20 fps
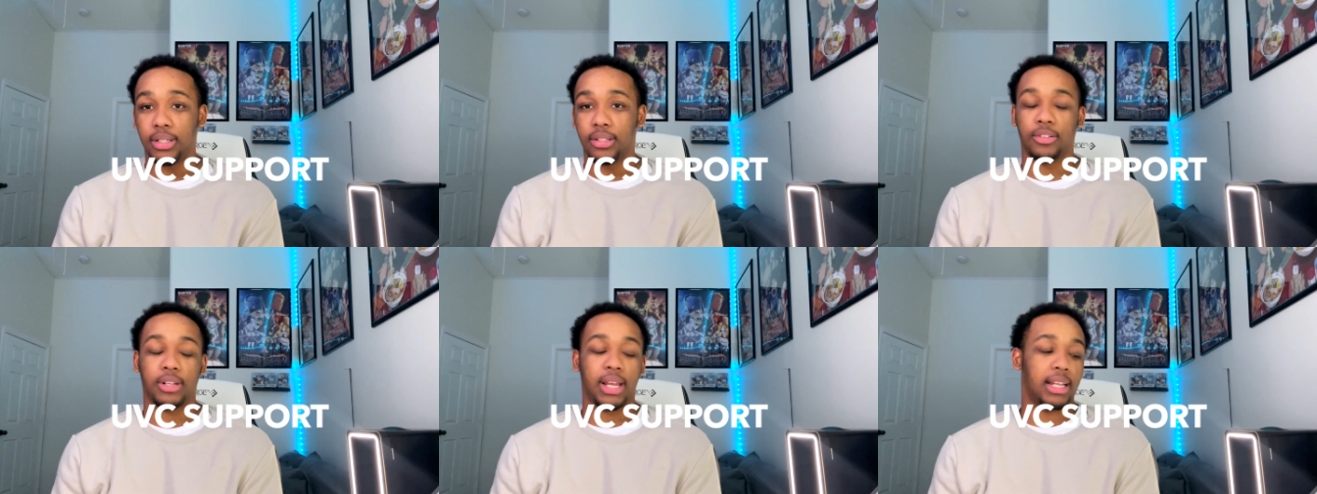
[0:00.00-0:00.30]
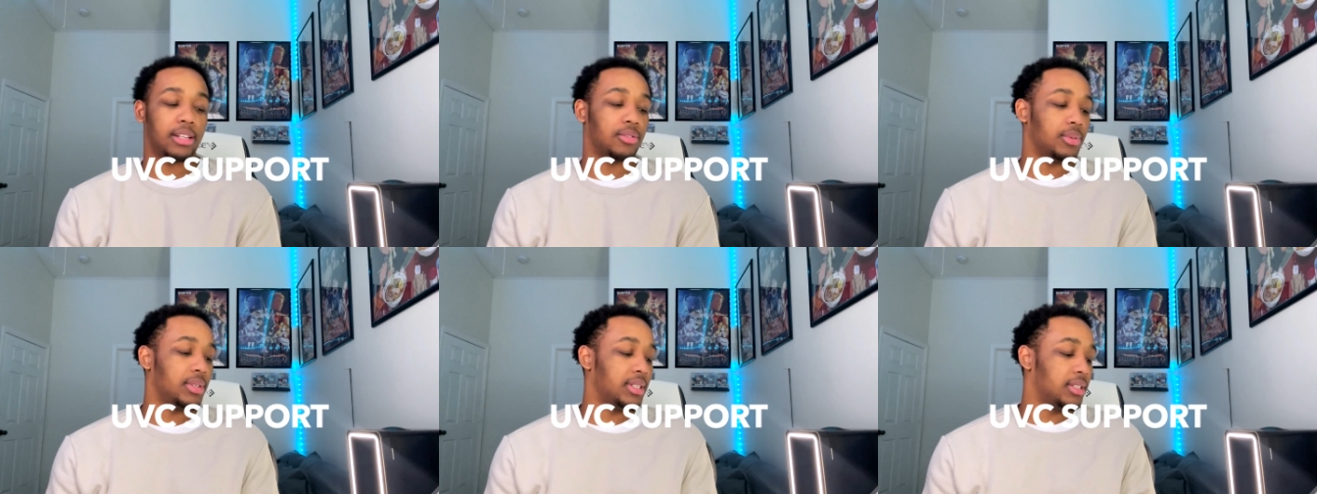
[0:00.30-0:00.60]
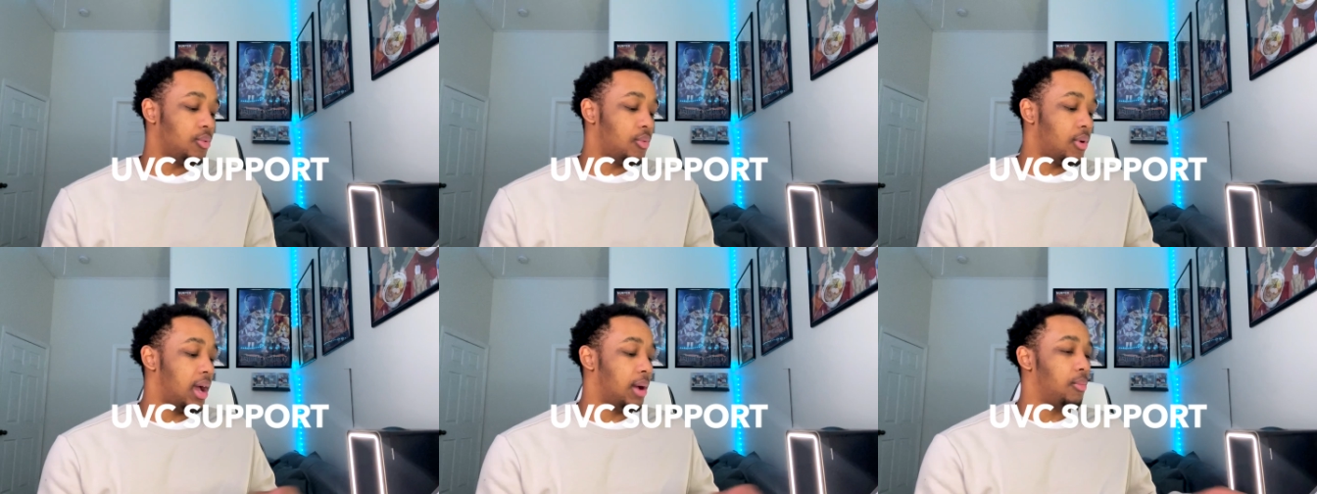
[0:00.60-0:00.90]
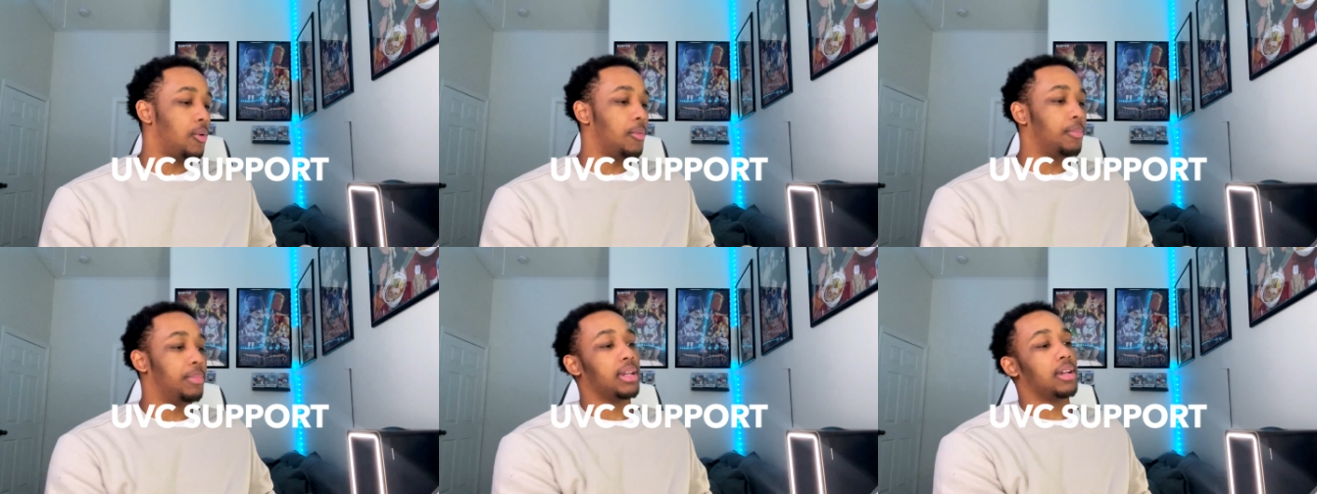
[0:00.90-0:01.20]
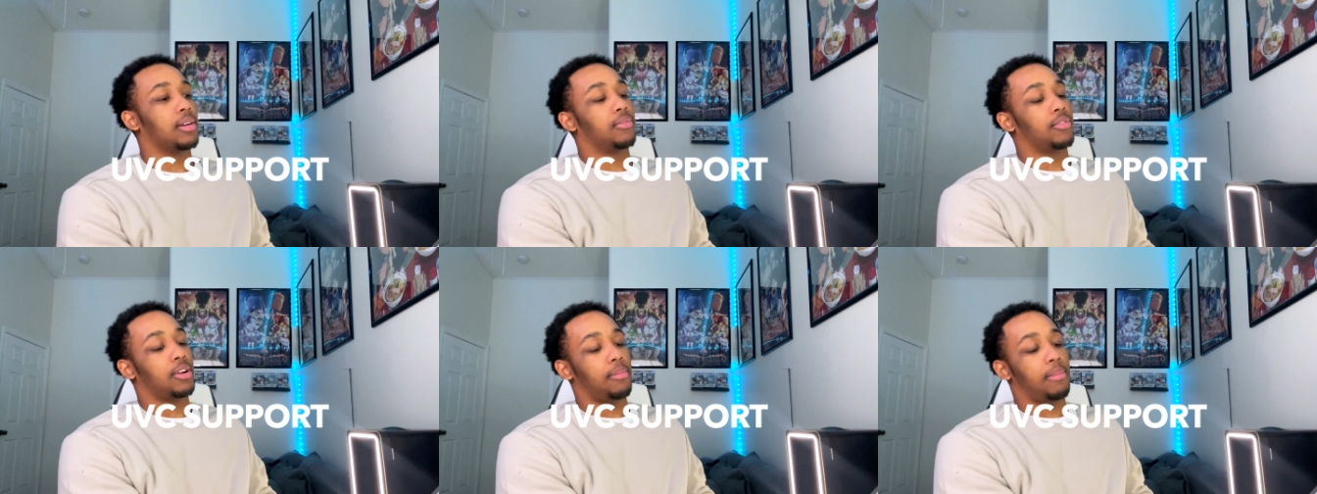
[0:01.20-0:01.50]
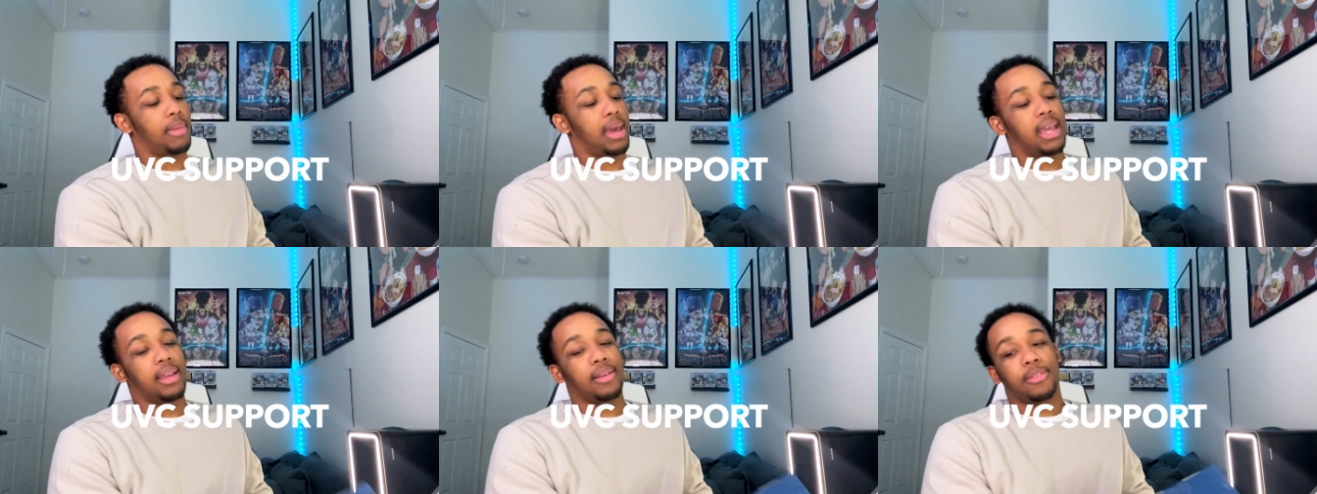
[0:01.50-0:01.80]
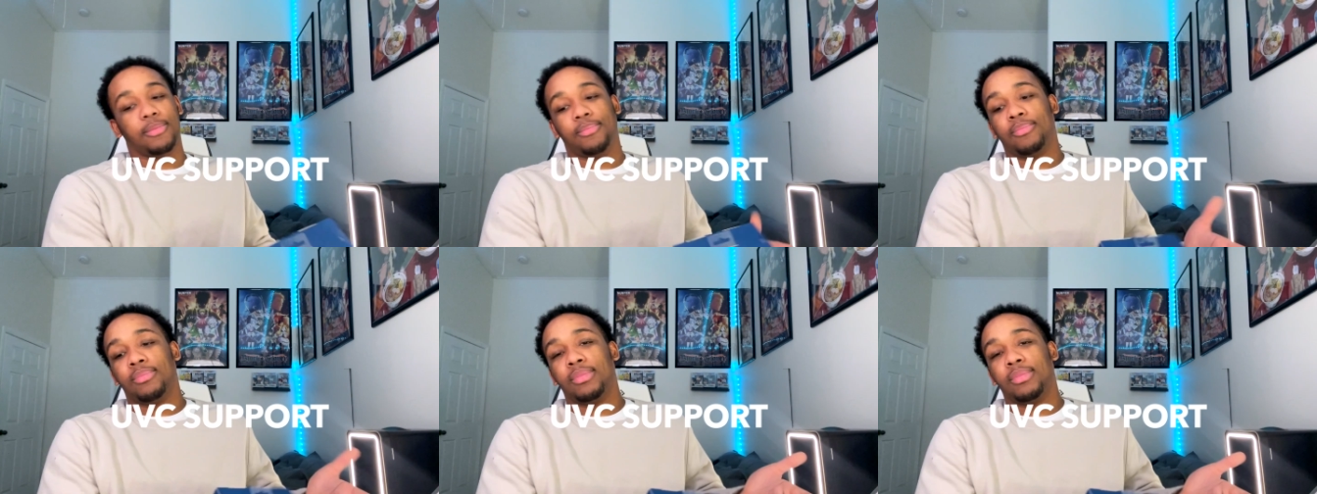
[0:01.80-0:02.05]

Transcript: So that's the reason why I won't pick up for the Mac.